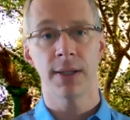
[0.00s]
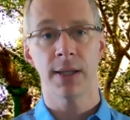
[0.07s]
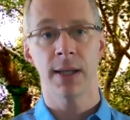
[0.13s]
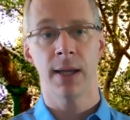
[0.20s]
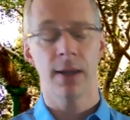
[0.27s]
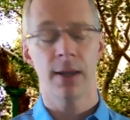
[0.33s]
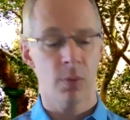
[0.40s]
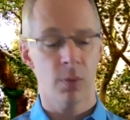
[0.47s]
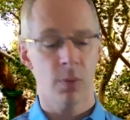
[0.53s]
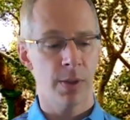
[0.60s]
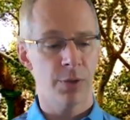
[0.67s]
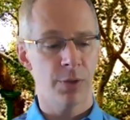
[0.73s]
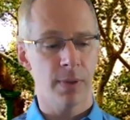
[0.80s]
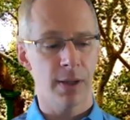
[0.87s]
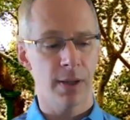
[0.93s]
And they think, well,
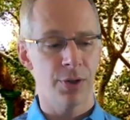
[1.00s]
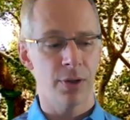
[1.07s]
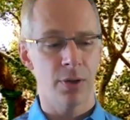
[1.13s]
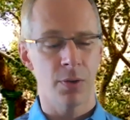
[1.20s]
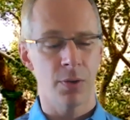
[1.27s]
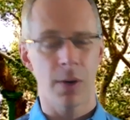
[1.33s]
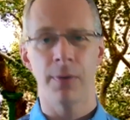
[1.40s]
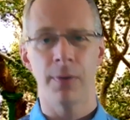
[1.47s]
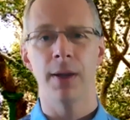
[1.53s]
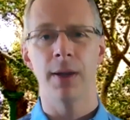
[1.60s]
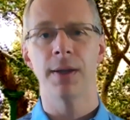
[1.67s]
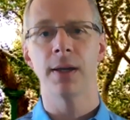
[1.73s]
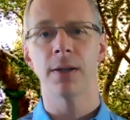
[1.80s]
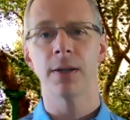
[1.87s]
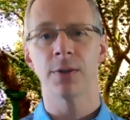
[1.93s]
which religion do I really
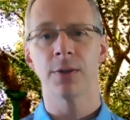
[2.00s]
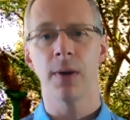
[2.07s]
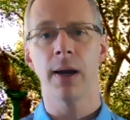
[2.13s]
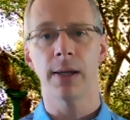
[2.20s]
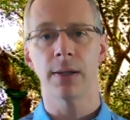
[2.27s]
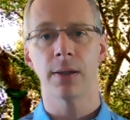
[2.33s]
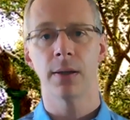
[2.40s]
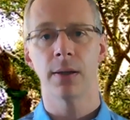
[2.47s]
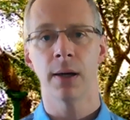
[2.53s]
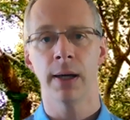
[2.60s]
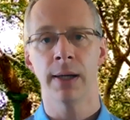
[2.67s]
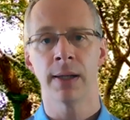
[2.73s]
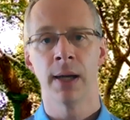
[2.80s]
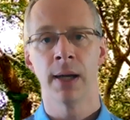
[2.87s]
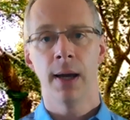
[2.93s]
think is right, right?
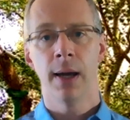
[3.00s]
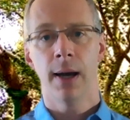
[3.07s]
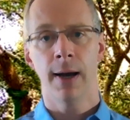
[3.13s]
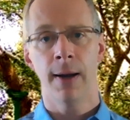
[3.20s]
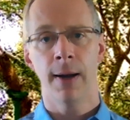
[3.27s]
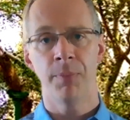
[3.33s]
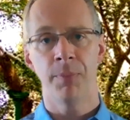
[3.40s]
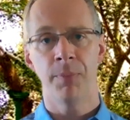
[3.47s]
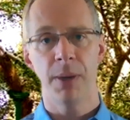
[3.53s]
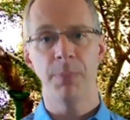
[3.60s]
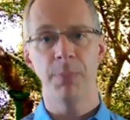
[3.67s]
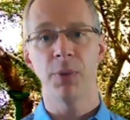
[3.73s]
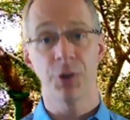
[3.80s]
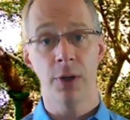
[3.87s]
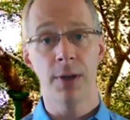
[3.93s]

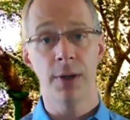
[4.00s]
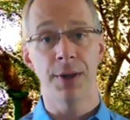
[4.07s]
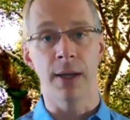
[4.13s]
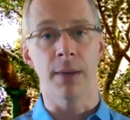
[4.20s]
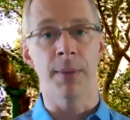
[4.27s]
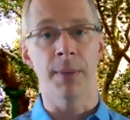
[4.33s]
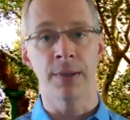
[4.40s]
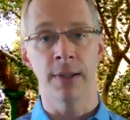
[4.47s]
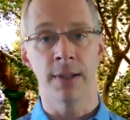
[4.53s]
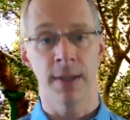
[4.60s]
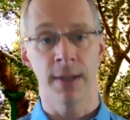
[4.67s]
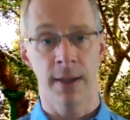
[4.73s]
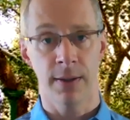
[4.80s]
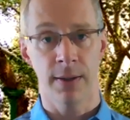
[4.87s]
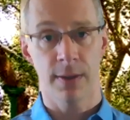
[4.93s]
People should think about these
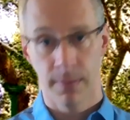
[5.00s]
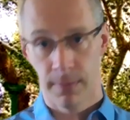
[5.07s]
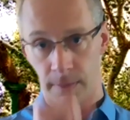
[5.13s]
things.